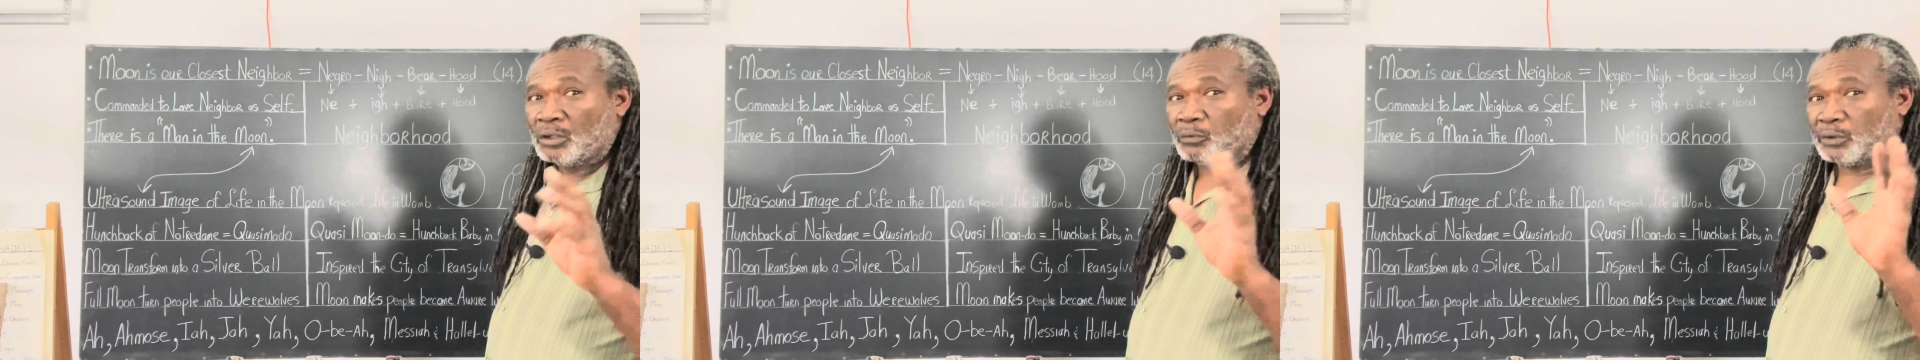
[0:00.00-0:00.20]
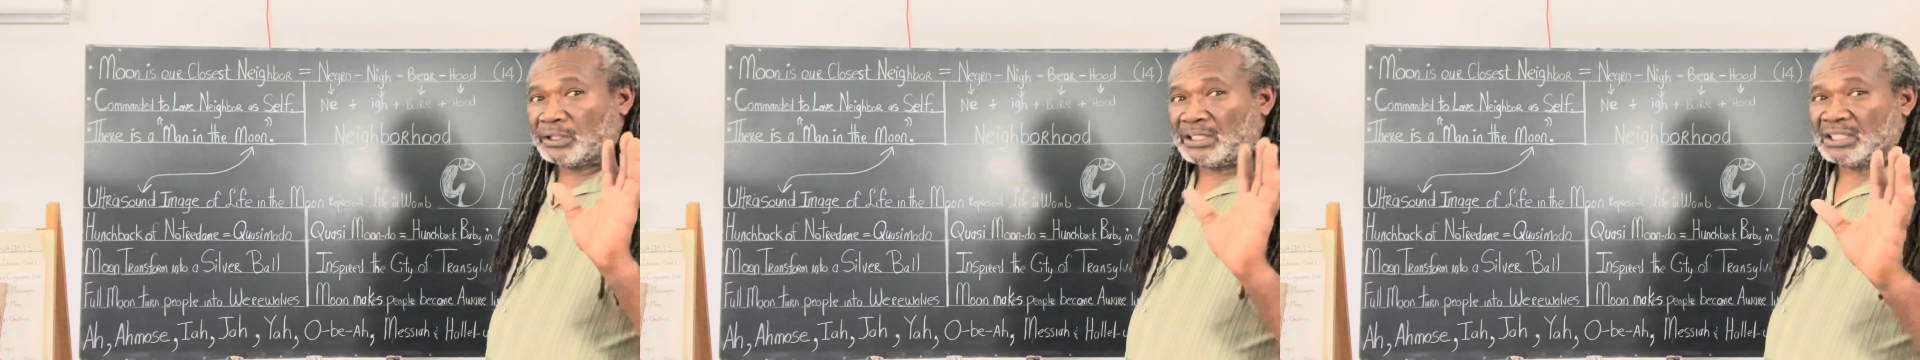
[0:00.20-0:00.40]

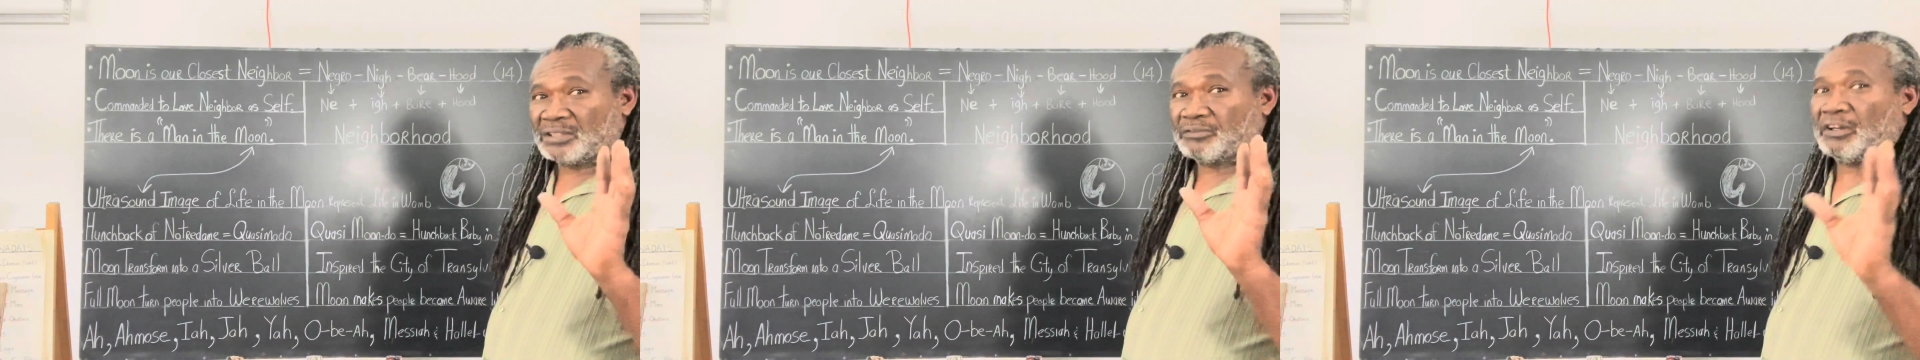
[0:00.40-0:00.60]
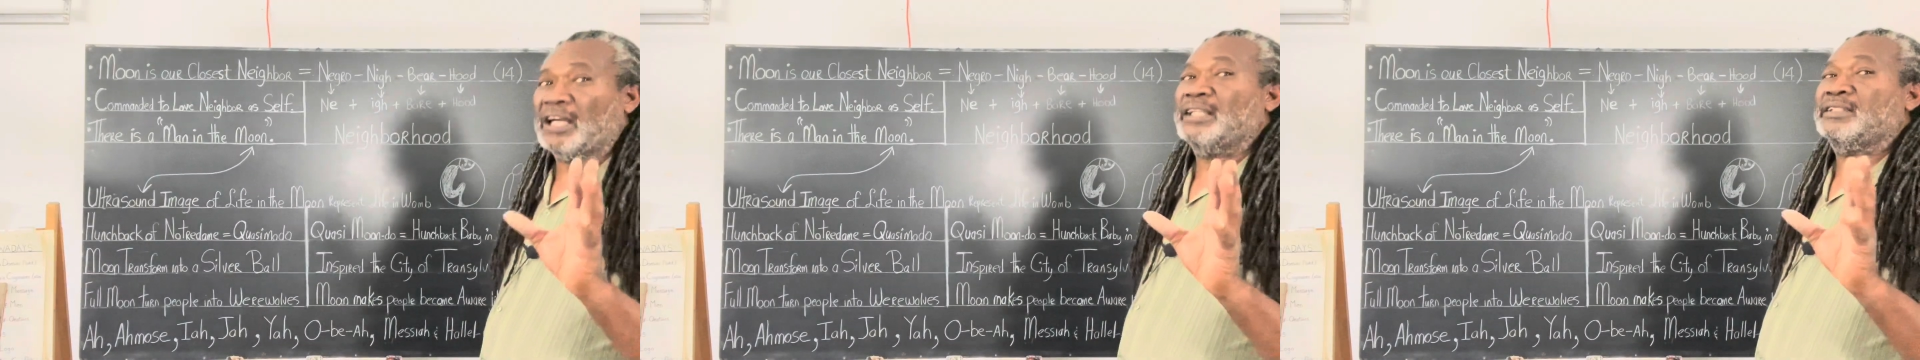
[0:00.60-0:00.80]
with these
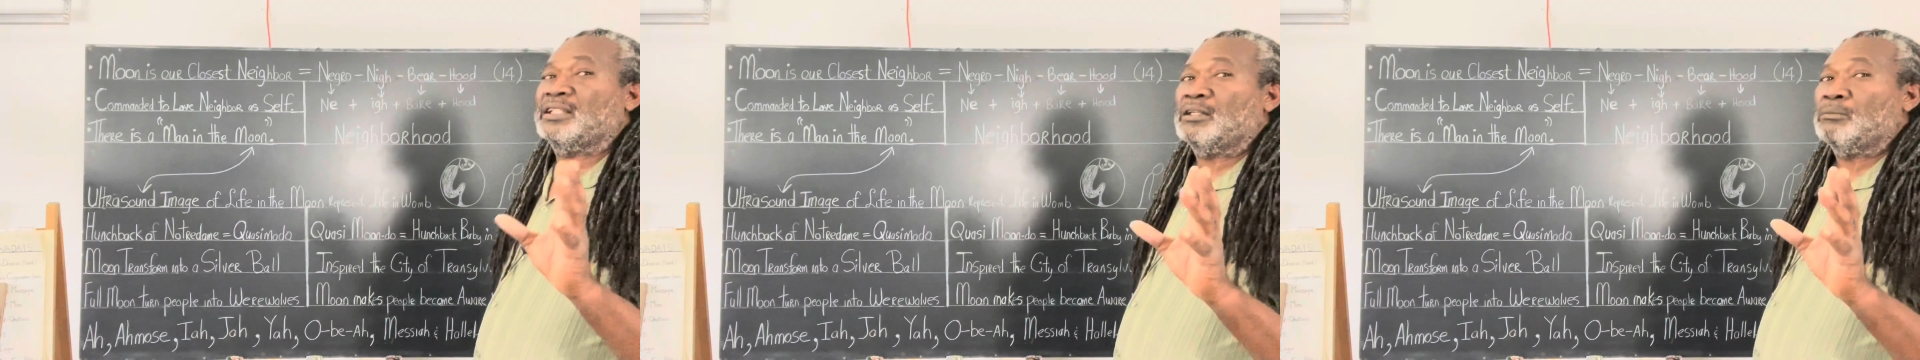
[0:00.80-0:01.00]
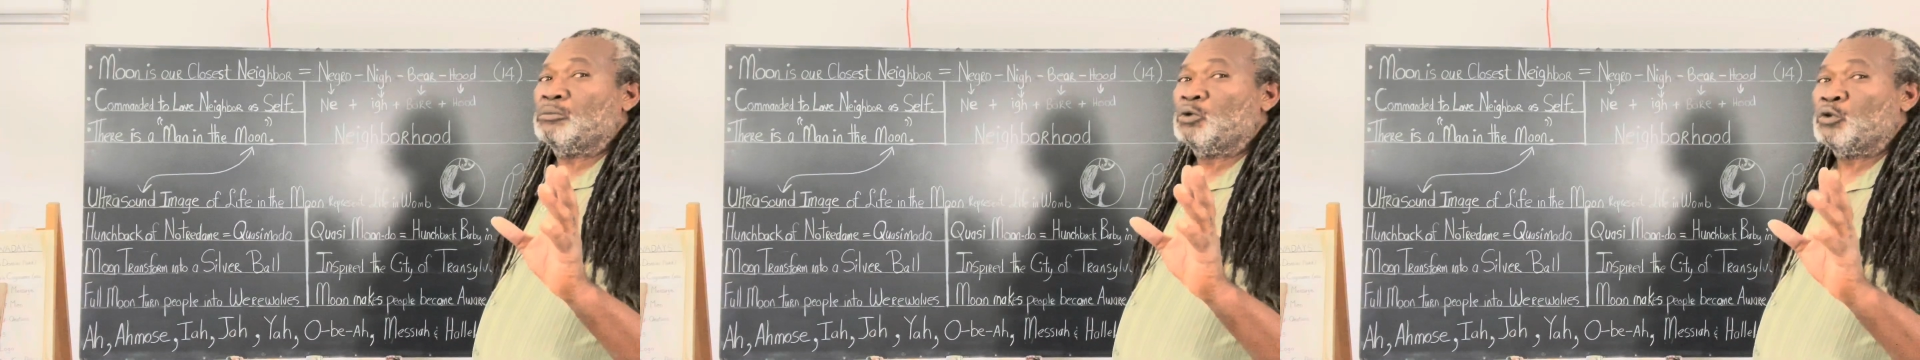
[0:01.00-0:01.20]

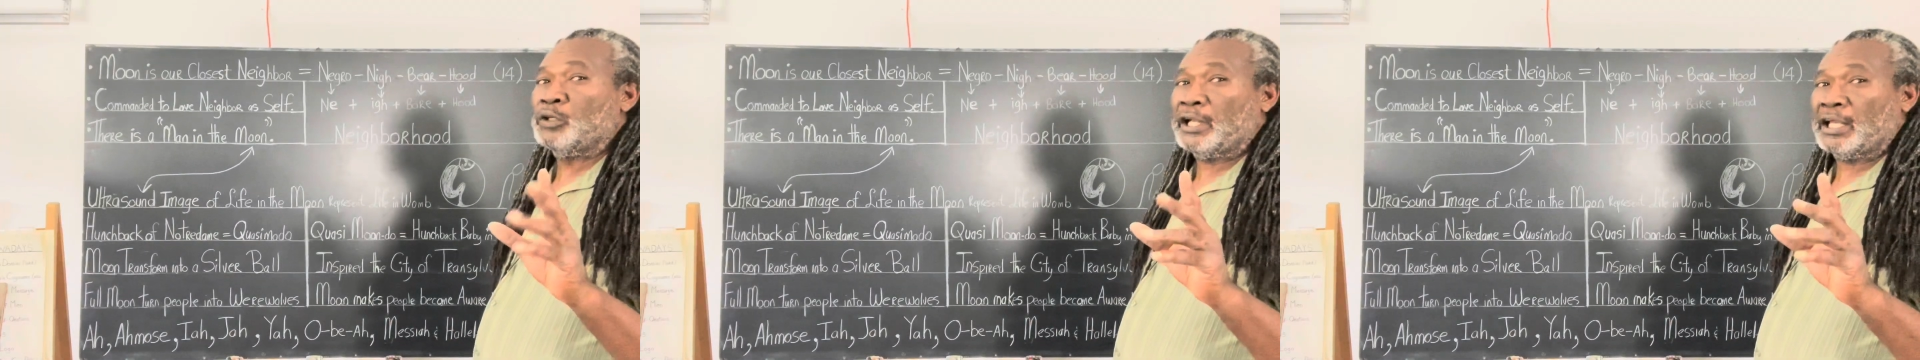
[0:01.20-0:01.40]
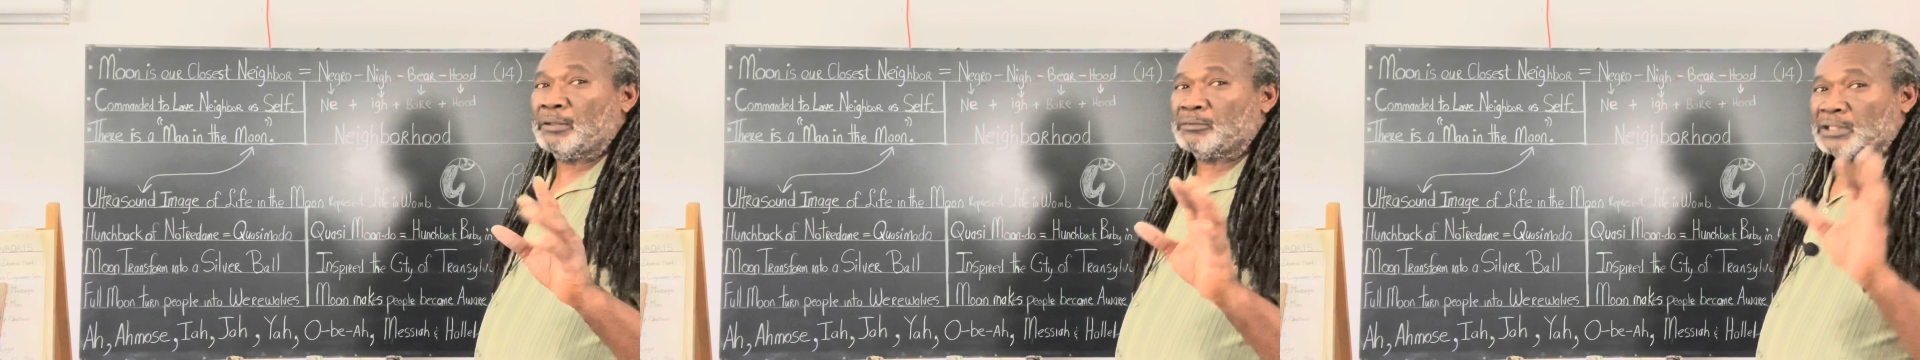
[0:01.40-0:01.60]
vital moon
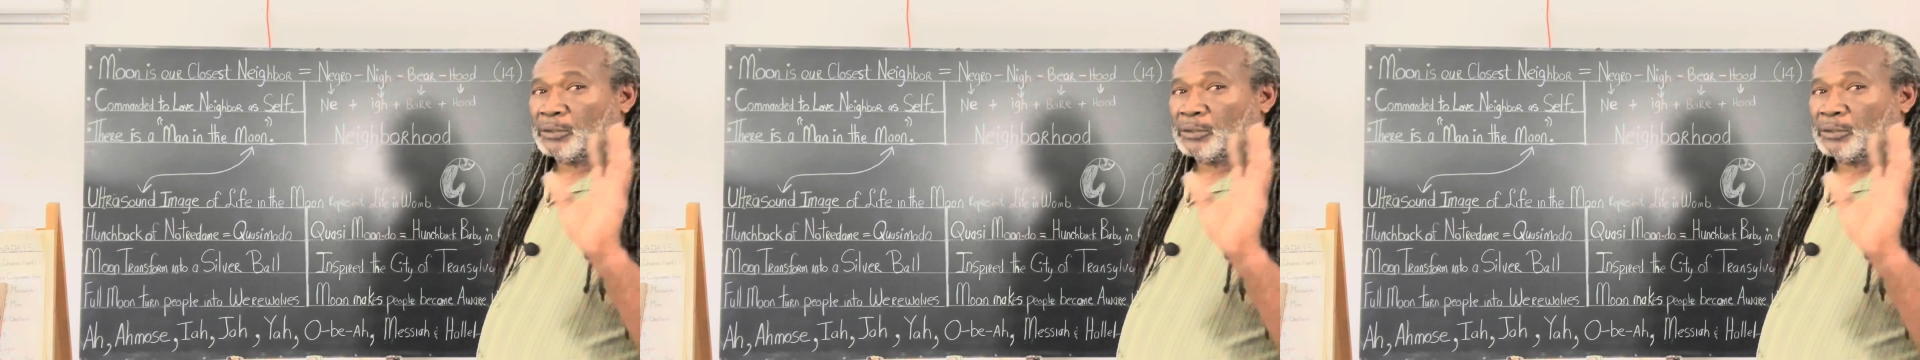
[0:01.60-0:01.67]
names